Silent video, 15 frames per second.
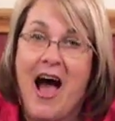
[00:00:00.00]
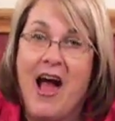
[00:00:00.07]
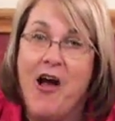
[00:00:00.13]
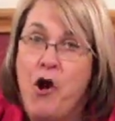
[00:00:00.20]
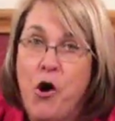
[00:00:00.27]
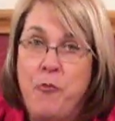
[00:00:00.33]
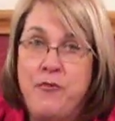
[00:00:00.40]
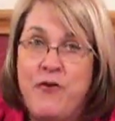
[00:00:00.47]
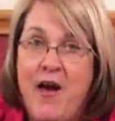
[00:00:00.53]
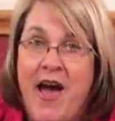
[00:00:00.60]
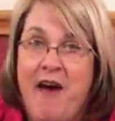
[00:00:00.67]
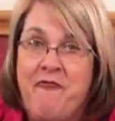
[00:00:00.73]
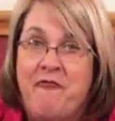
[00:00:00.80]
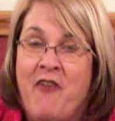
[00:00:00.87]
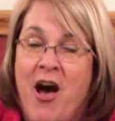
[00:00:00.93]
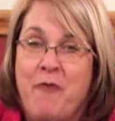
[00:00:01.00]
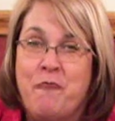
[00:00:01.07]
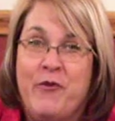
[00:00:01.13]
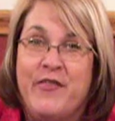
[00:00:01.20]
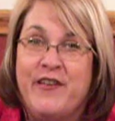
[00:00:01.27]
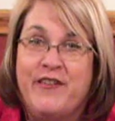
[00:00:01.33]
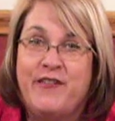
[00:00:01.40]
I hope you had
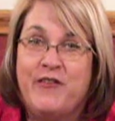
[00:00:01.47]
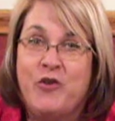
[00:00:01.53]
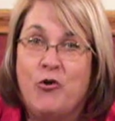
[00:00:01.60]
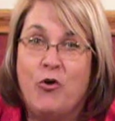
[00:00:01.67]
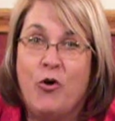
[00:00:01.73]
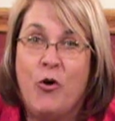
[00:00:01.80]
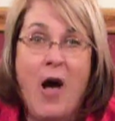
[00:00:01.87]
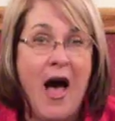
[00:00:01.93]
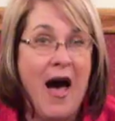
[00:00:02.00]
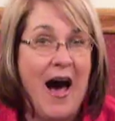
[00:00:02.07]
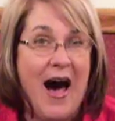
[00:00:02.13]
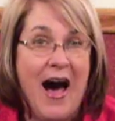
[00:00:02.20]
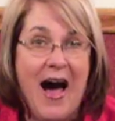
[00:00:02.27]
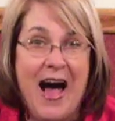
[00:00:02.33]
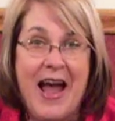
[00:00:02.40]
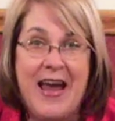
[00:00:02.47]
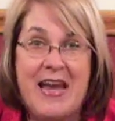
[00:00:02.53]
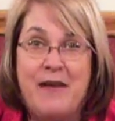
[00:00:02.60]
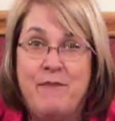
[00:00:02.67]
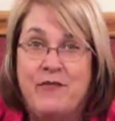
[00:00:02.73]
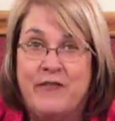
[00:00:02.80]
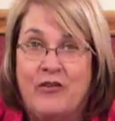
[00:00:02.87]
fun with this tool.
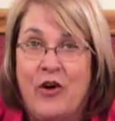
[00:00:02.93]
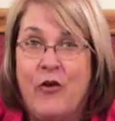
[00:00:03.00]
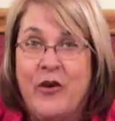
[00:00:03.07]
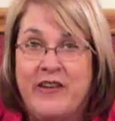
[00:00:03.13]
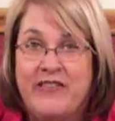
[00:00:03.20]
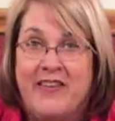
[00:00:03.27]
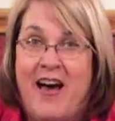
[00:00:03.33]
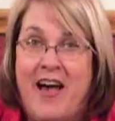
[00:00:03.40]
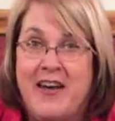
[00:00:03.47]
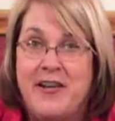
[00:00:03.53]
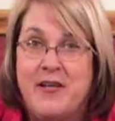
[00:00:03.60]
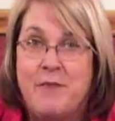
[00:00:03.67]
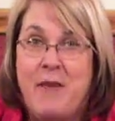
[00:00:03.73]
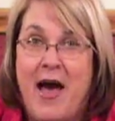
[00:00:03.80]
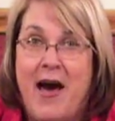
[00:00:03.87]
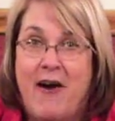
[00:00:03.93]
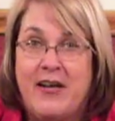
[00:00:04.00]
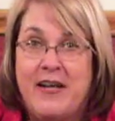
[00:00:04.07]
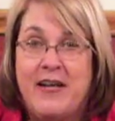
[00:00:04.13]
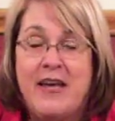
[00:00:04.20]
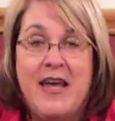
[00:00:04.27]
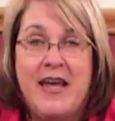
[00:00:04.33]
I am so excited
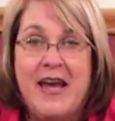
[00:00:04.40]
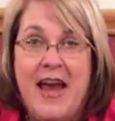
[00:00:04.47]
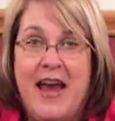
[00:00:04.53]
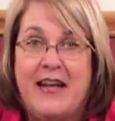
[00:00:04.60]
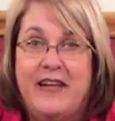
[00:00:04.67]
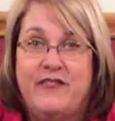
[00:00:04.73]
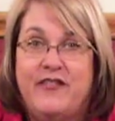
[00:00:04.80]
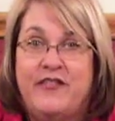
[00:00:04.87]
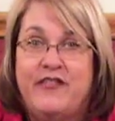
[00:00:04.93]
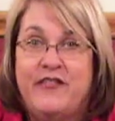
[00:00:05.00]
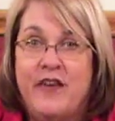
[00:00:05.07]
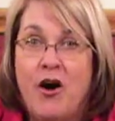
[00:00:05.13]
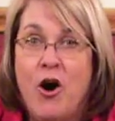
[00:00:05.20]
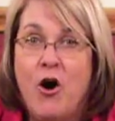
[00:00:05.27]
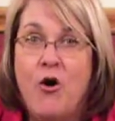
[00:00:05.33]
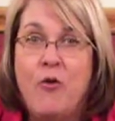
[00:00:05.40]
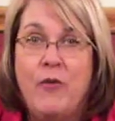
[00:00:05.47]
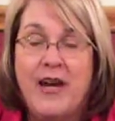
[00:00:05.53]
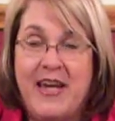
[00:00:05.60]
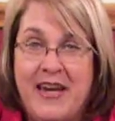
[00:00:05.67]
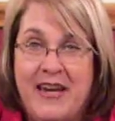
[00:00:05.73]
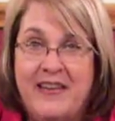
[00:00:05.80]
about it, and it's
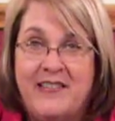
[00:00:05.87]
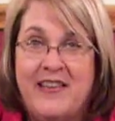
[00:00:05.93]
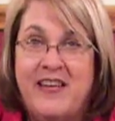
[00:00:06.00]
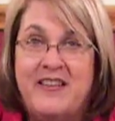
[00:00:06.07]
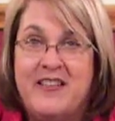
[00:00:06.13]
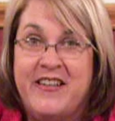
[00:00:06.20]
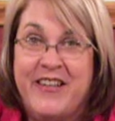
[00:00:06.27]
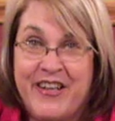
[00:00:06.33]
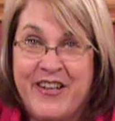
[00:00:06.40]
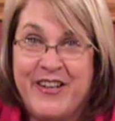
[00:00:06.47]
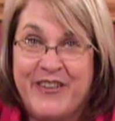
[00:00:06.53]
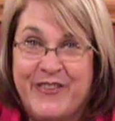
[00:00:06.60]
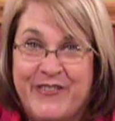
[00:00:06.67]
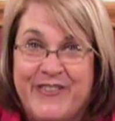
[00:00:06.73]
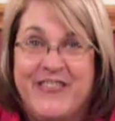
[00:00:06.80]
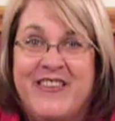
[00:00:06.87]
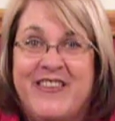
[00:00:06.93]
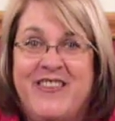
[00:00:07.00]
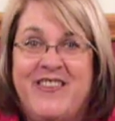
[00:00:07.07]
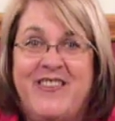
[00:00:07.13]
so easy to use.